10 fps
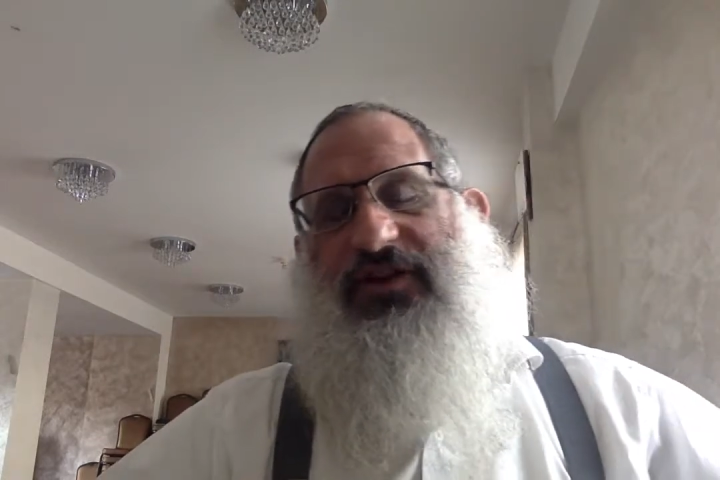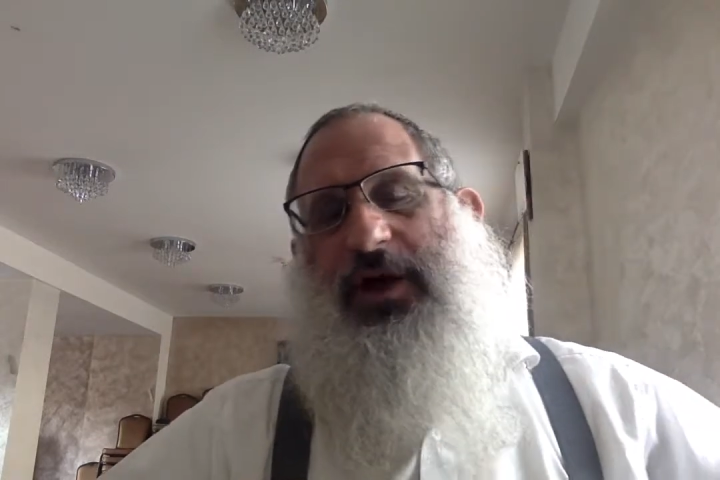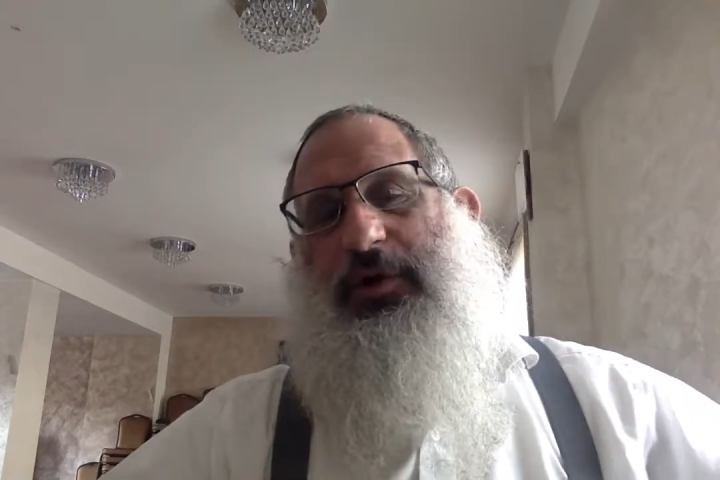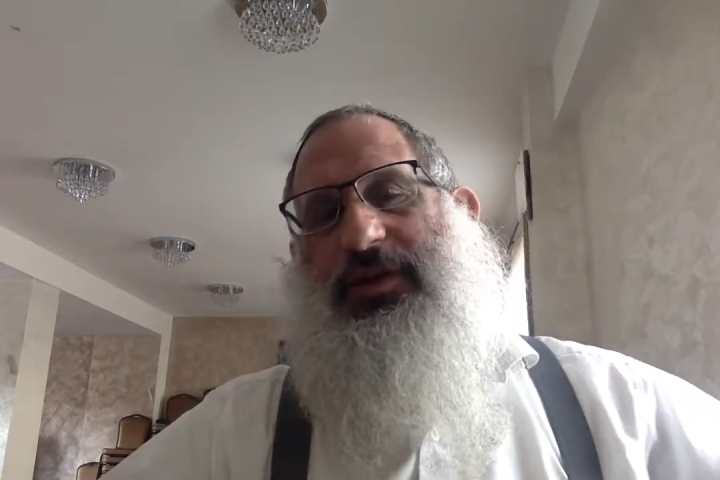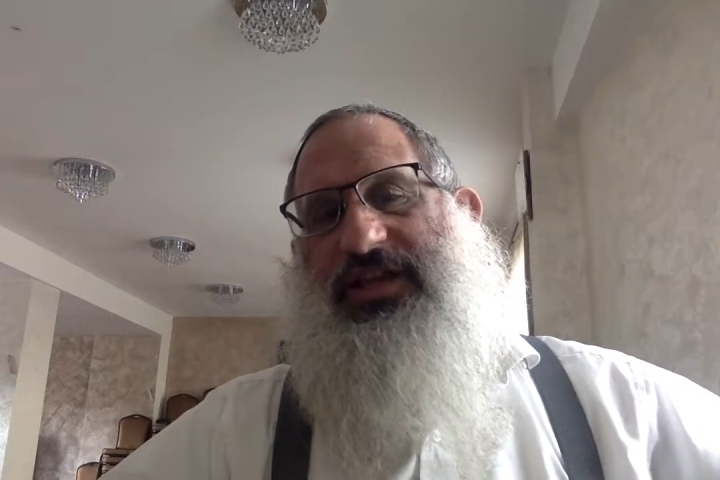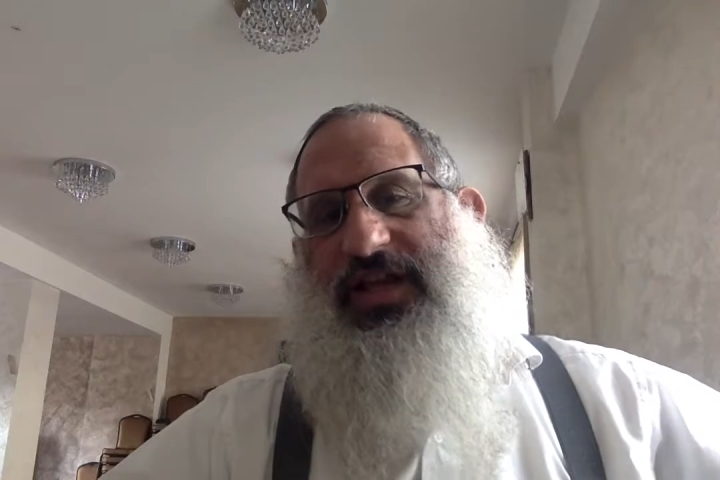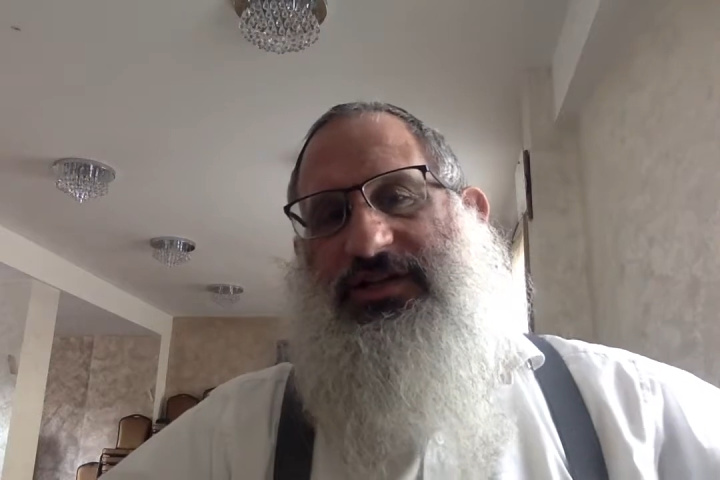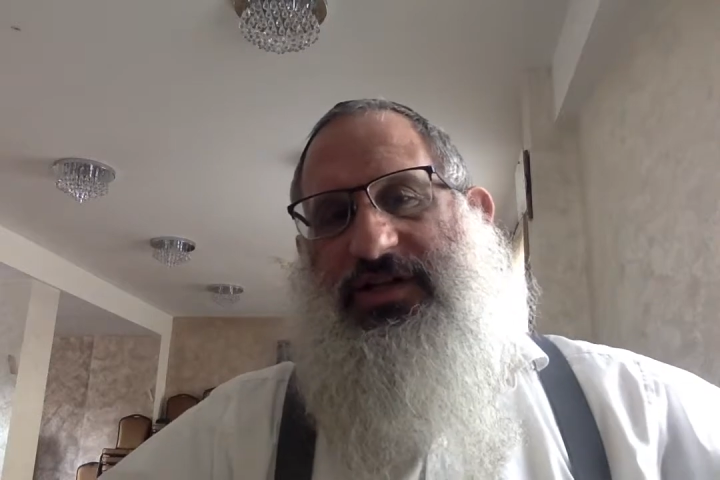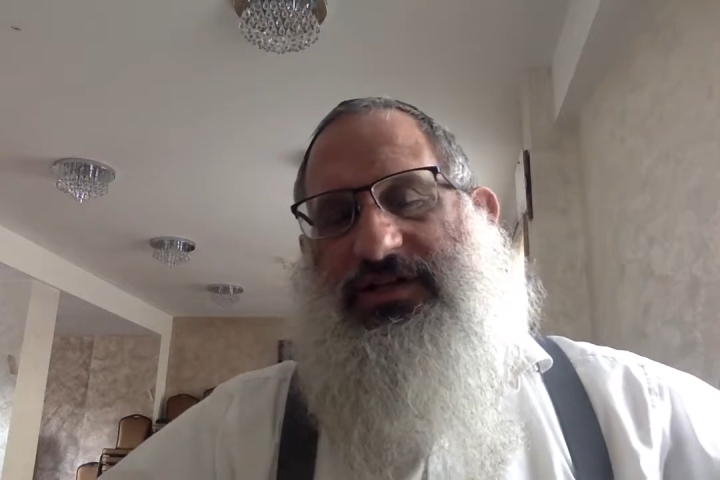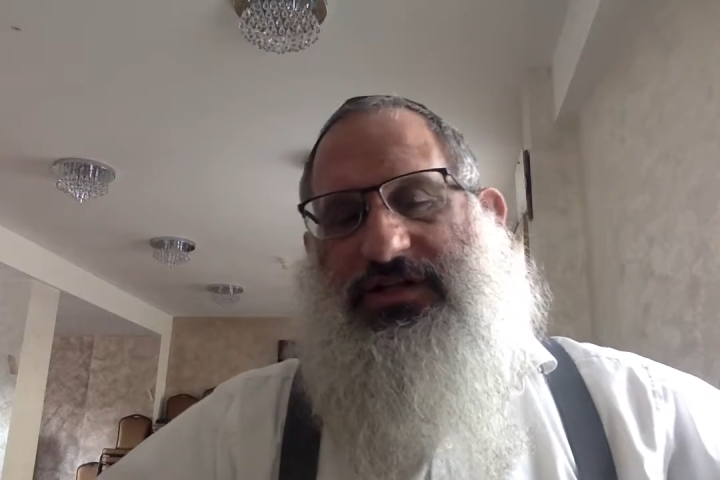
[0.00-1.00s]
following the
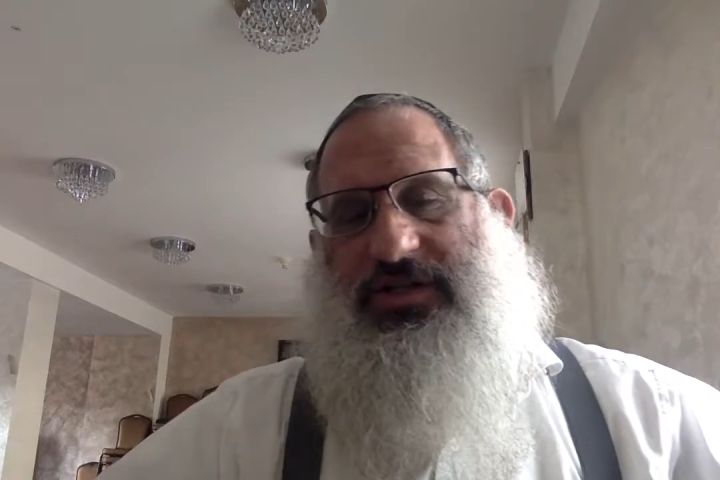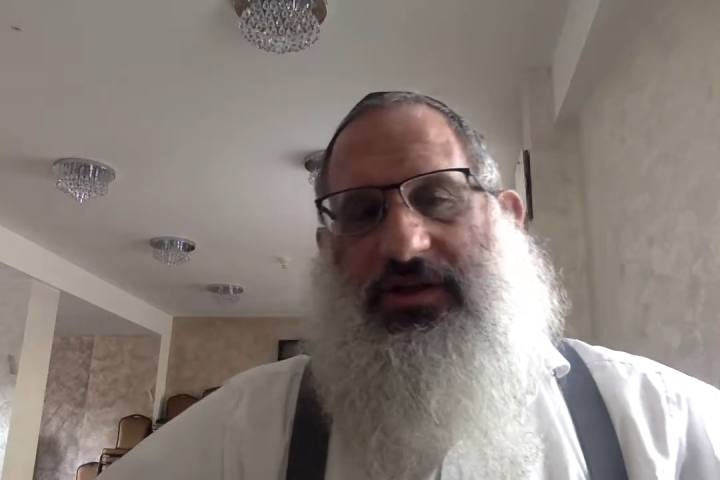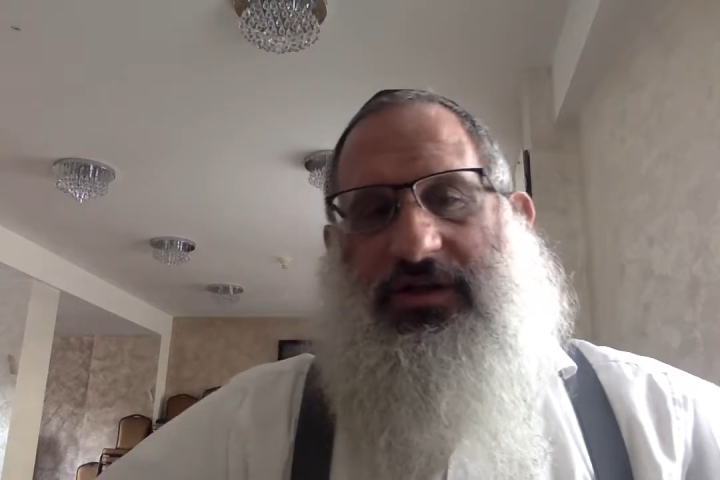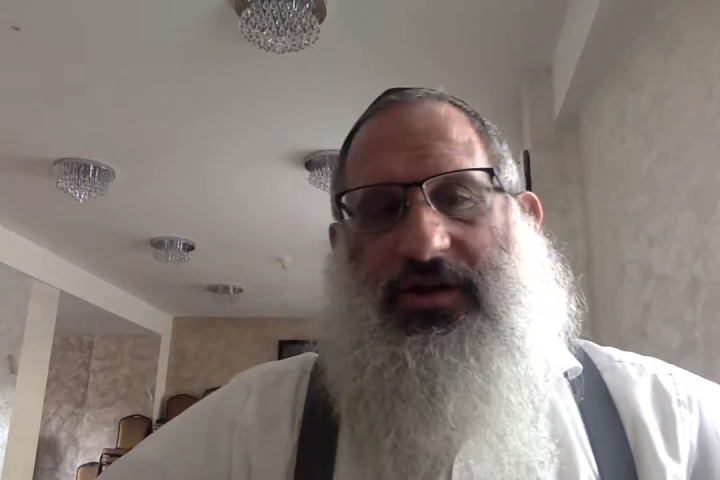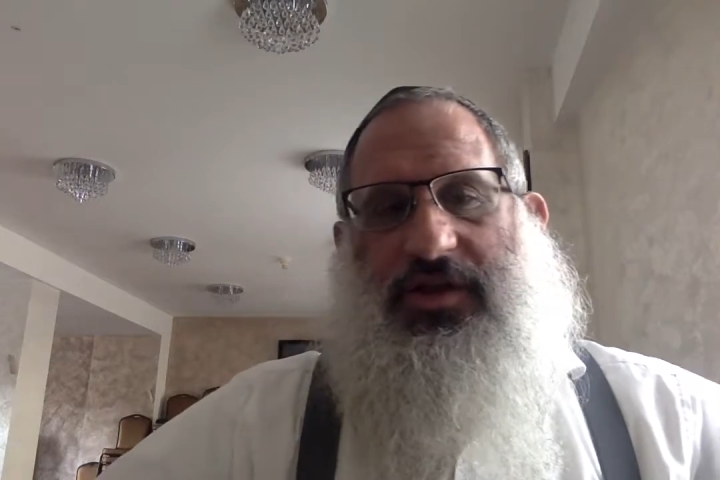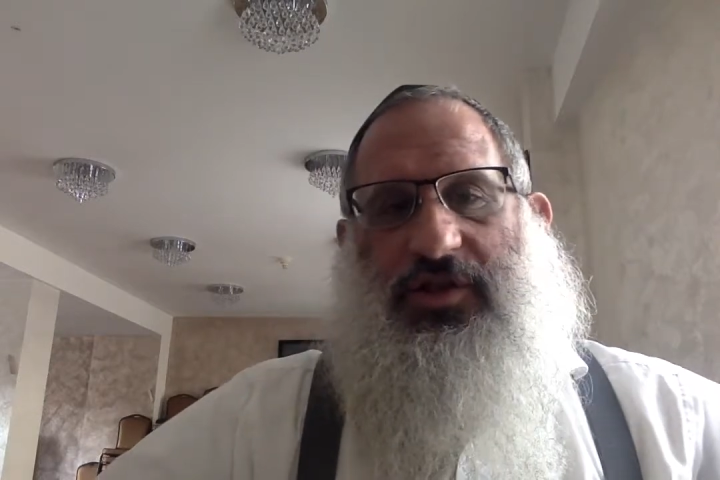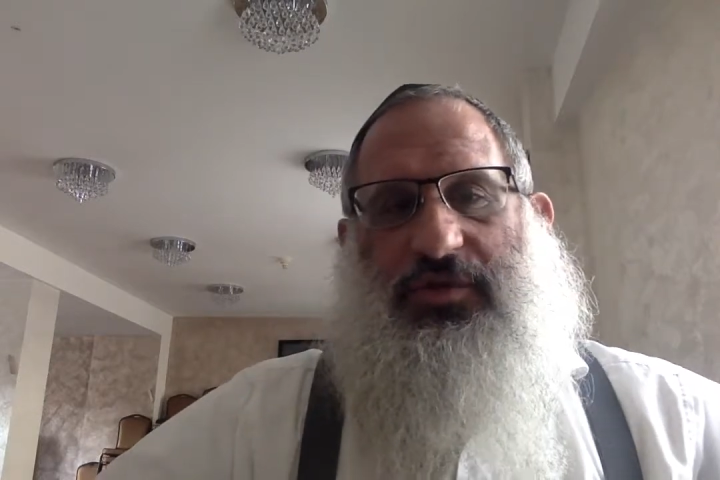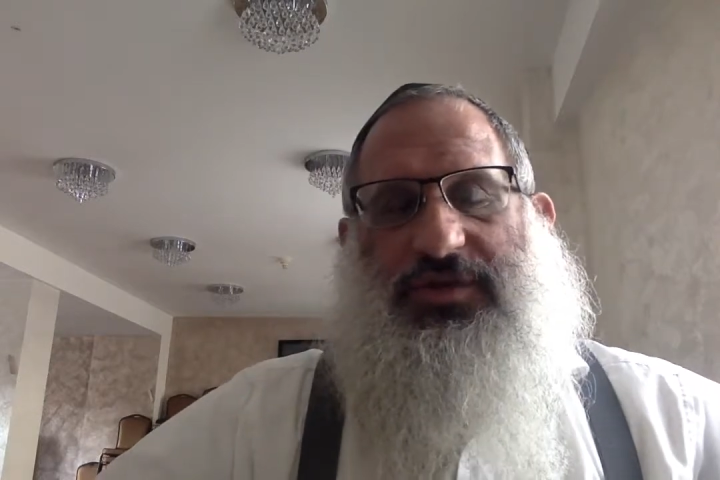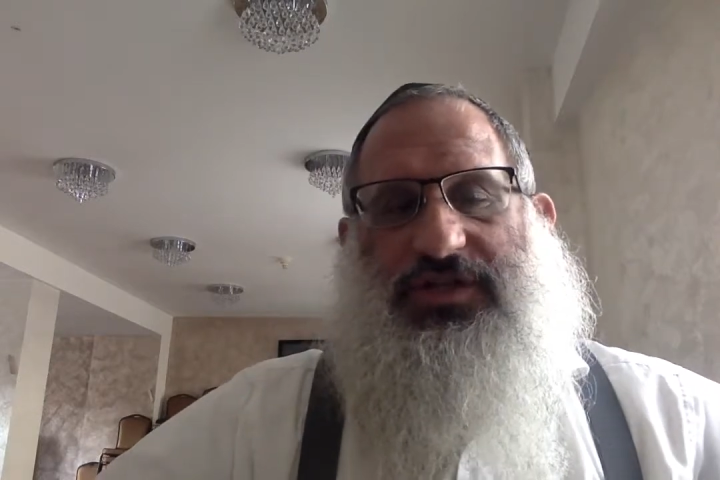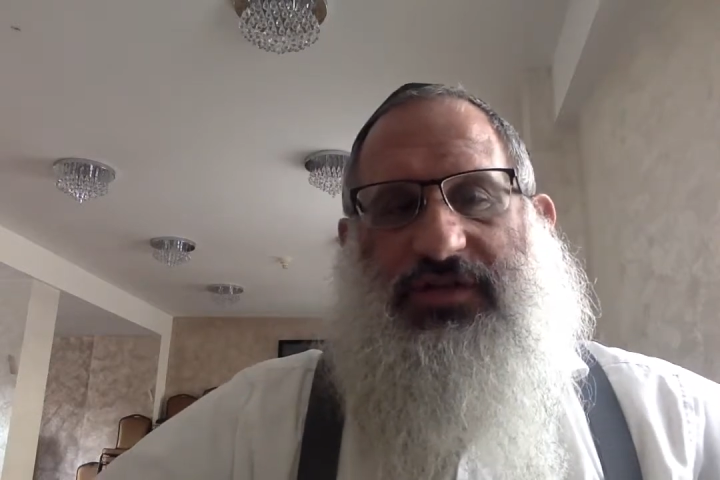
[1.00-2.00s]
exodus, the
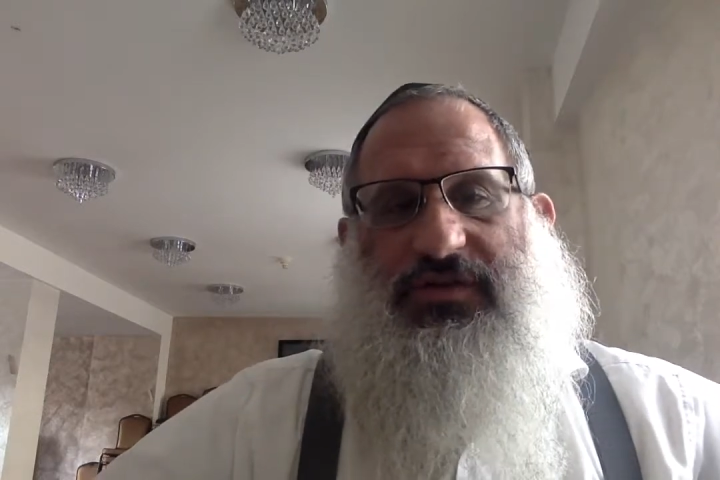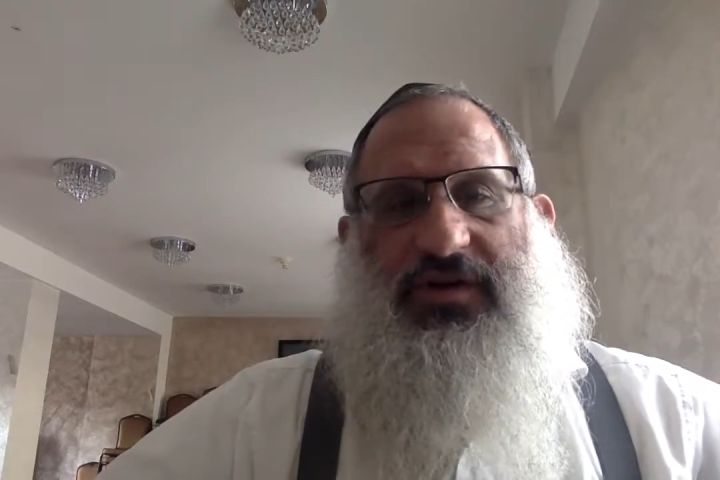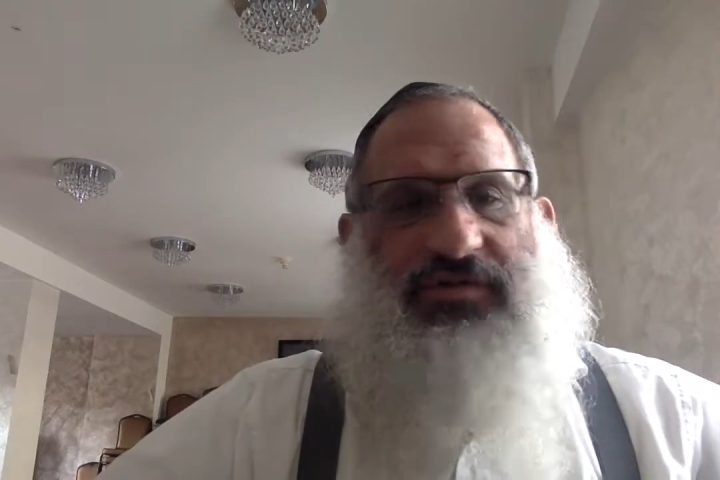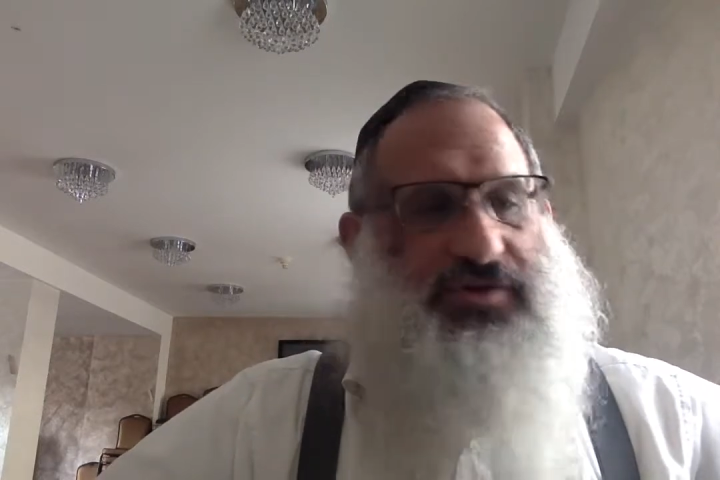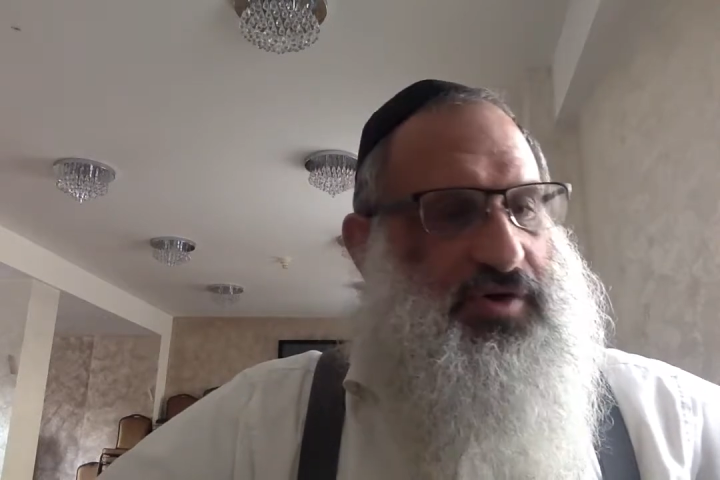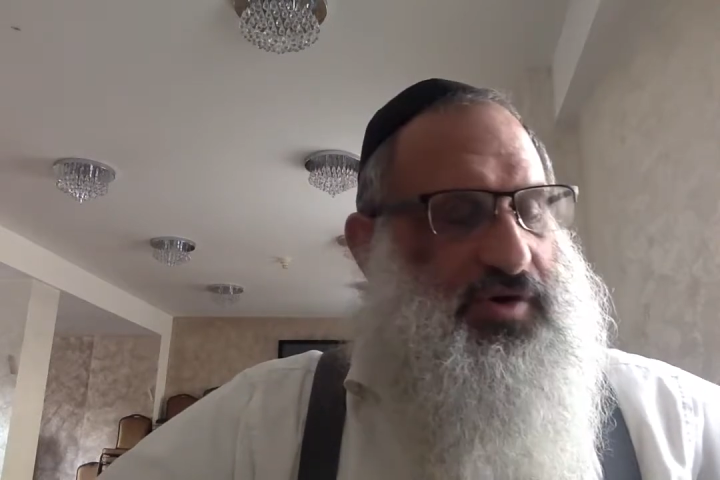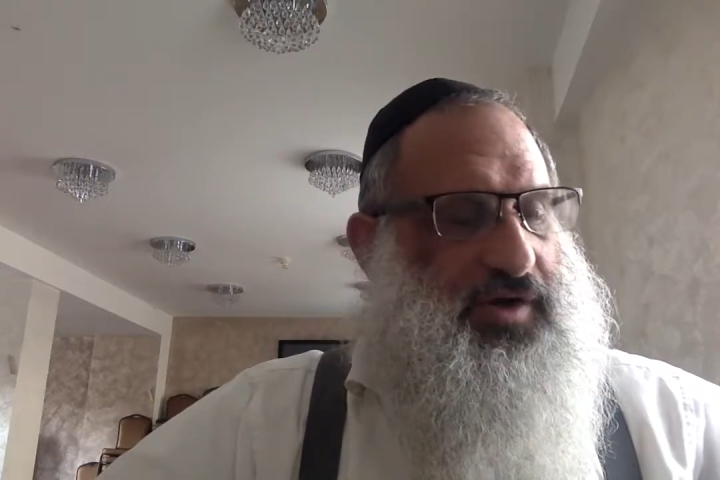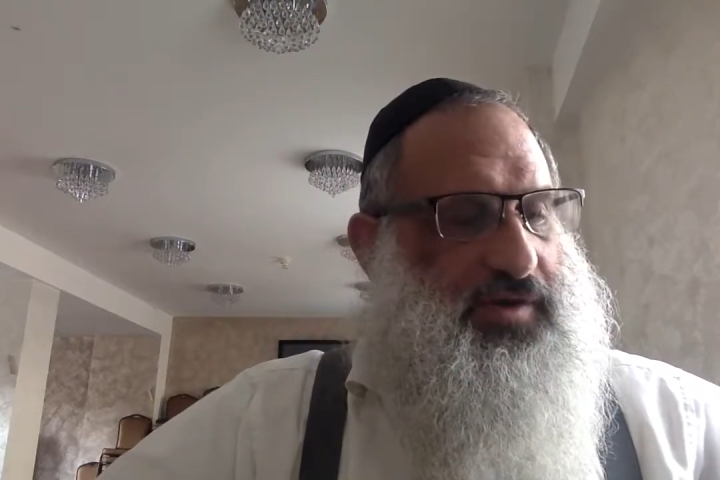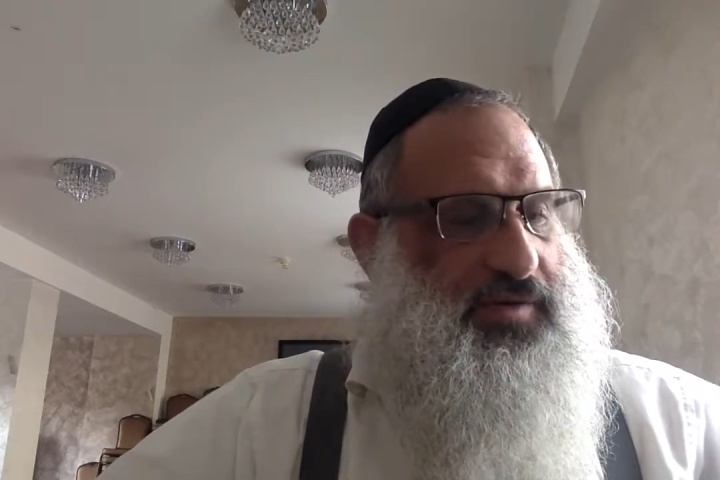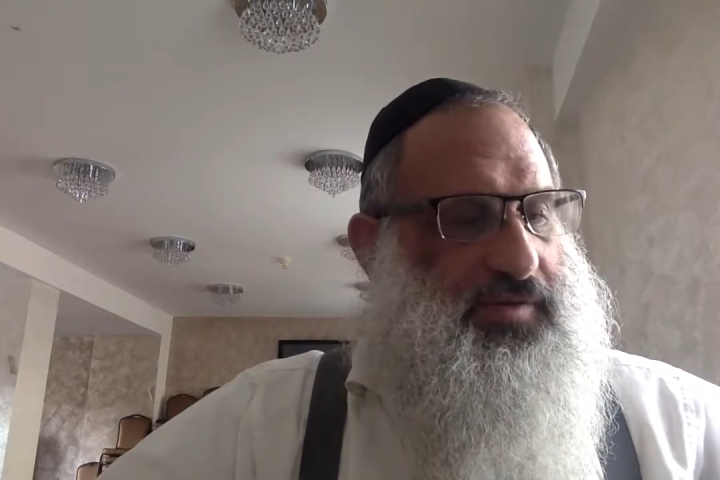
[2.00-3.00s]
receiving of the Torah.